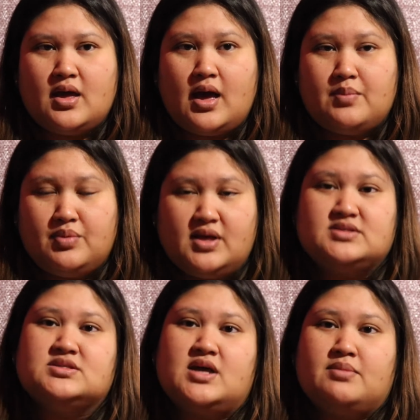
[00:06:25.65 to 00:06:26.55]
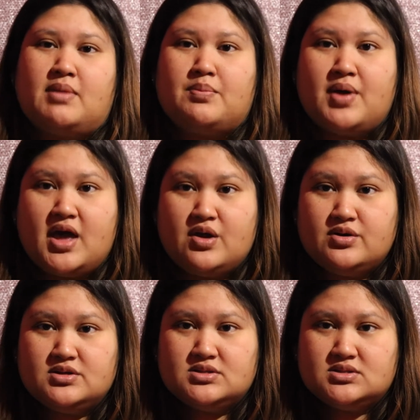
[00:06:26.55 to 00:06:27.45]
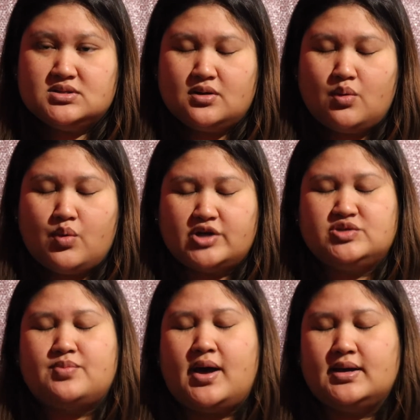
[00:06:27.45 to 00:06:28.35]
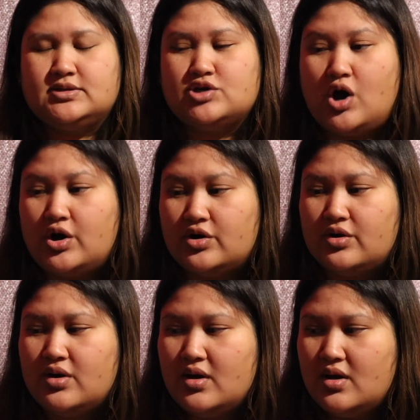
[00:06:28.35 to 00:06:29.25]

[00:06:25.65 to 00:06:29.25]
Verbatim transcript: I'm blessed that my parents watch my daughter.